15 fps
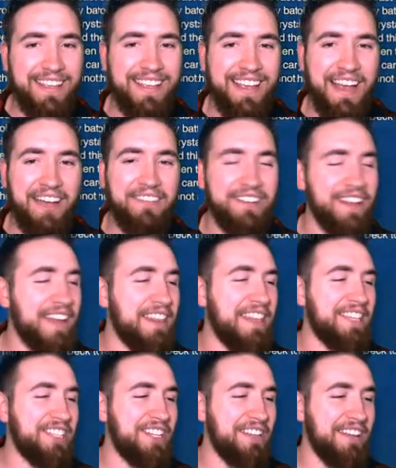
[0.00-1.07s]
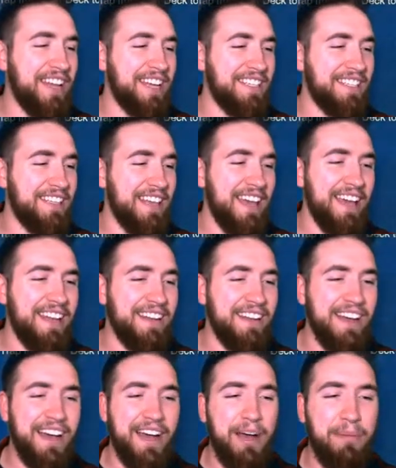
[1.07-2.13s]
I'm glad that she liked that
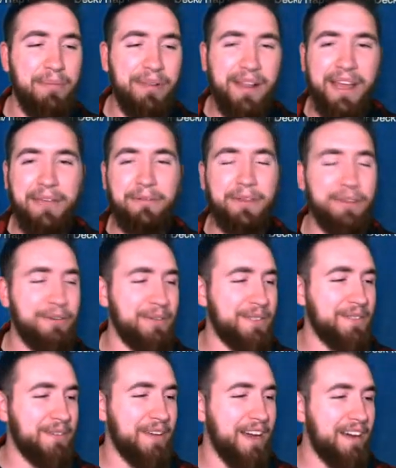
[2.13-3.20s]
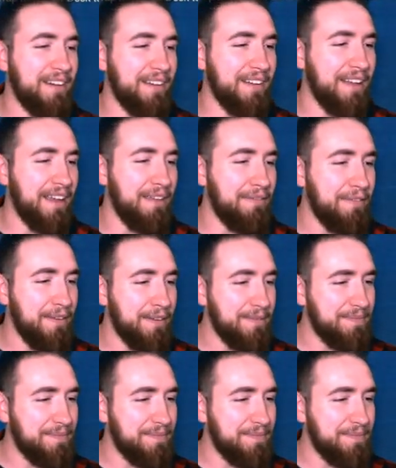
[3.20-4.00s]
play with Crystal Conclave.